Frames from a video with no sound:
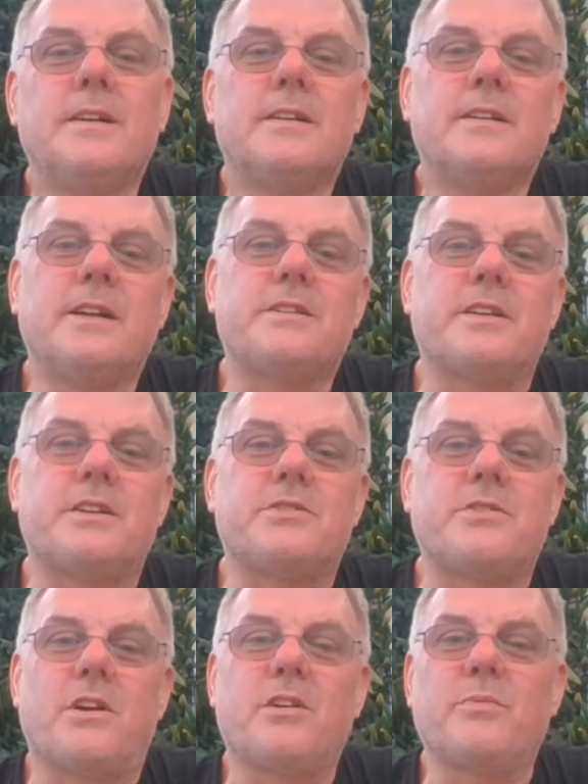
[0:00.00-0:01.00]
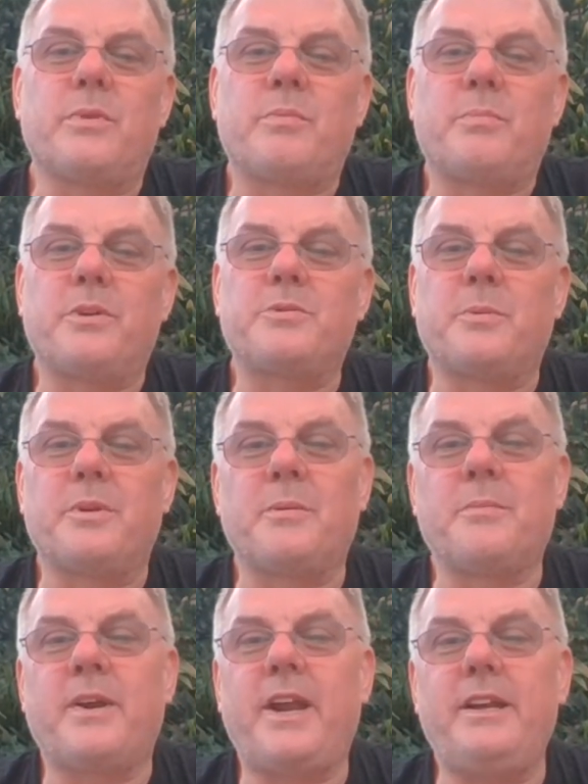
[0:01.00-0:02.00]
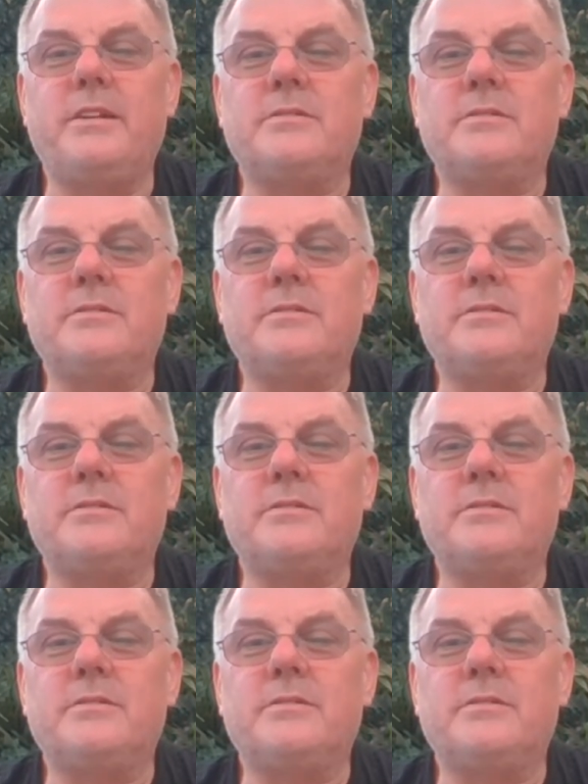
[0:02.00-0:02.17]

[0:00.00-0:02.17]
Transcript: Let's get started with the principle number 8,